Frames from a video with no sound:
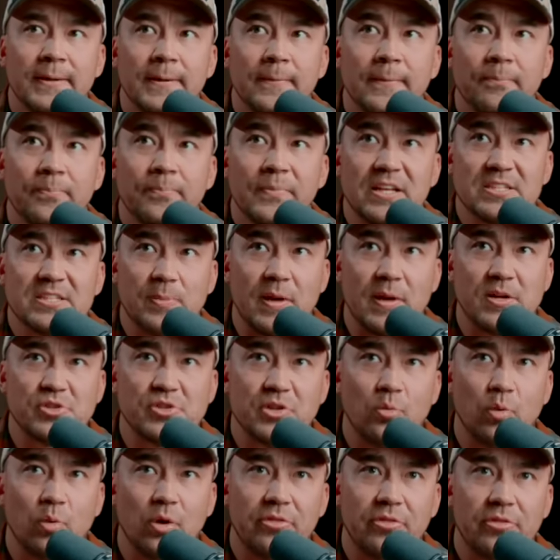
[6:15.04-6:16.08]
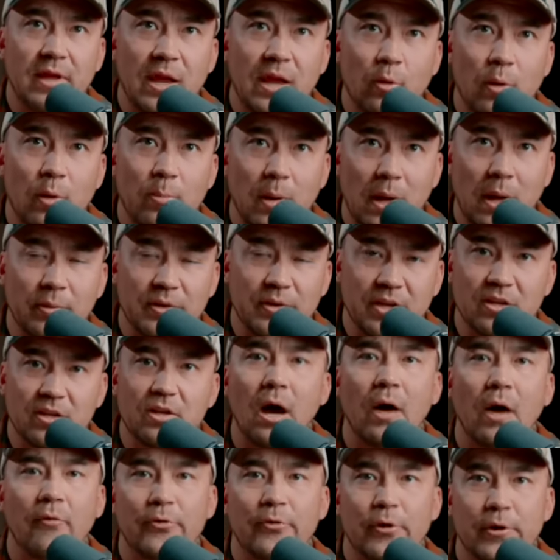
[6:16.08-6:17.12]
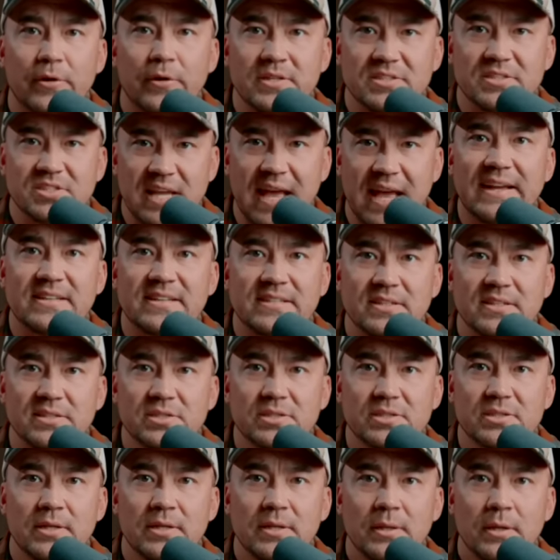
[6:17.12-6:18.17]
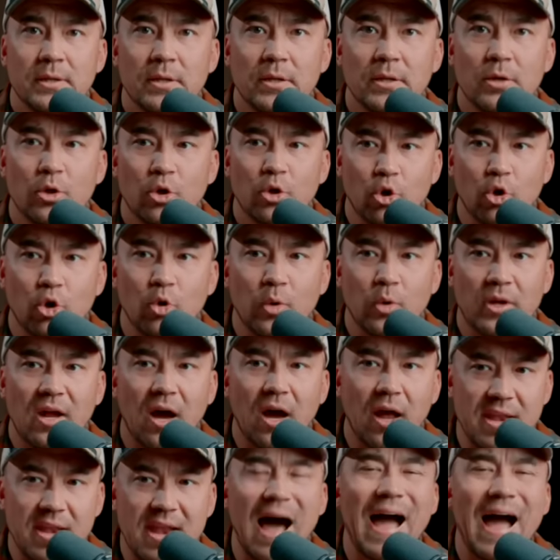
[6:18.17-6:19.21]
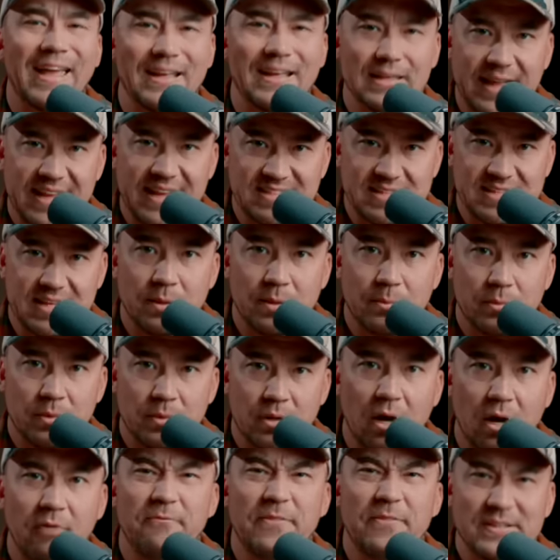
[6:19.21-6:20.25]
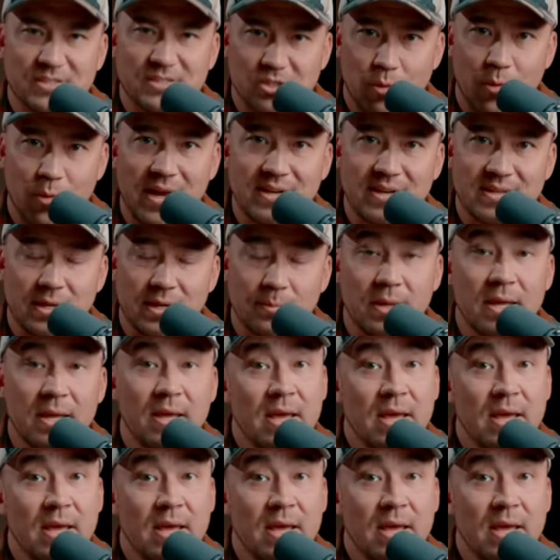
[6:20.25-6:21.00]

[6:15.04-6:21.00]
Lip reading: especially with a Republican governor, DeSantis, who would annihilate him, eviscerate him.